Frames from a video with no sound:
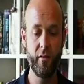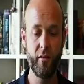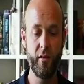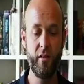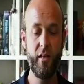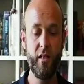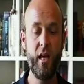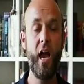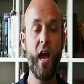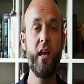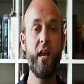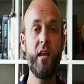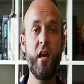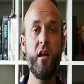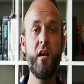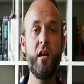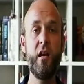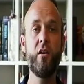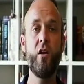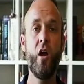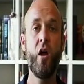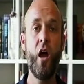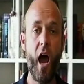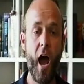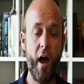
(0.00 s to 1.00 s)
Yeah, yeah, no.
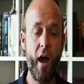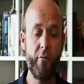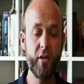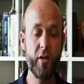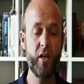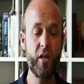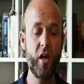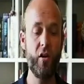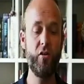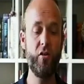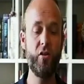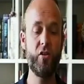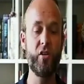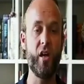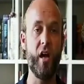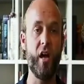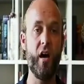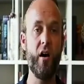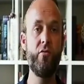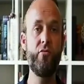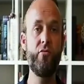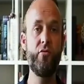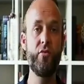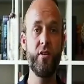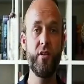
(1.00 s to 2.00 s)
Have a go
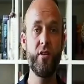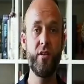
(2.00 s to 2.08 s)
yourself.